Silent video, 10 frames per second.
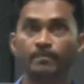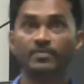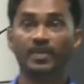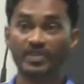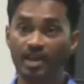
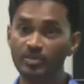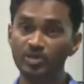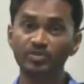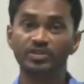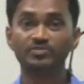And they have been
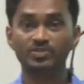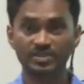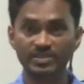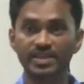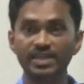doing it for
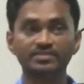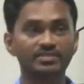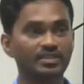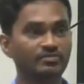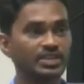7 days,
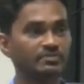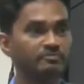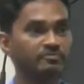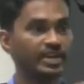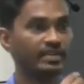and we
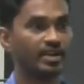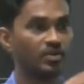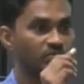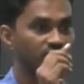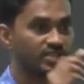went there
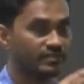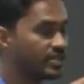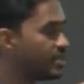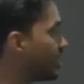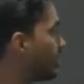on the
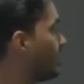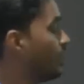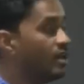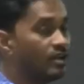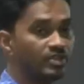7th day.
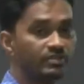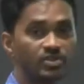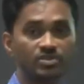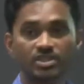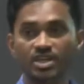And we were
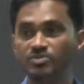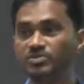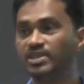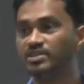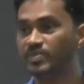not allowed to
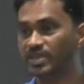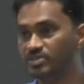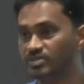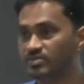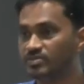take the
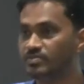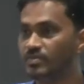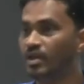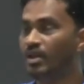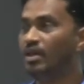pictures
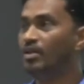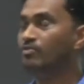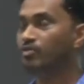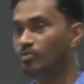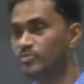
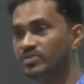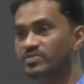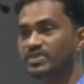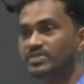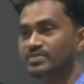for obvious
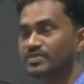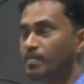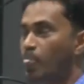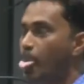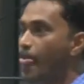reasons.
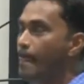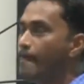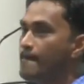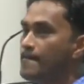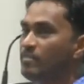
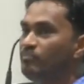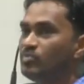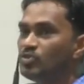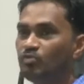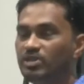
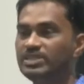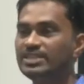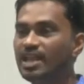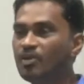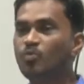So we were
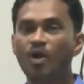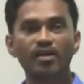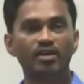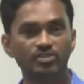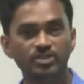allowed 1
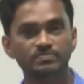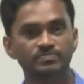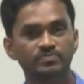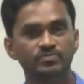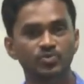hour
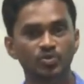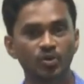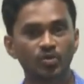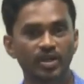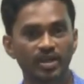to
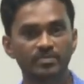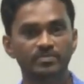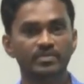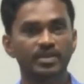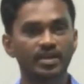go there
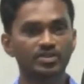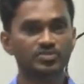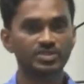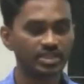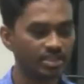and to
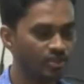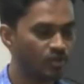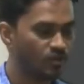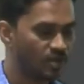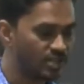see
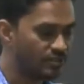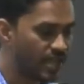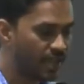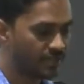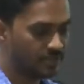what they were
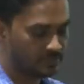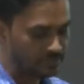hacking.